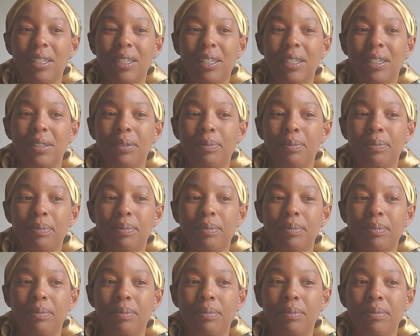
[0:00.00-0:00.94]

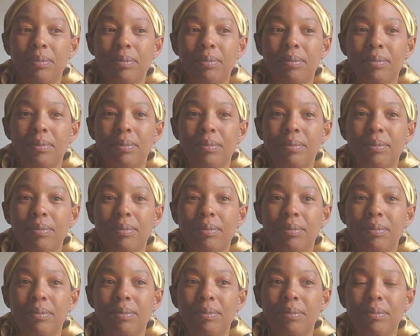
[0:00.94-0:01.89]

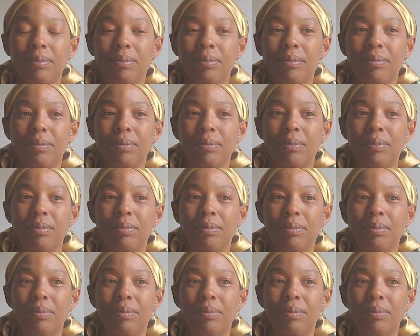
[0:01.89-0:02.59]
Nobody speaks.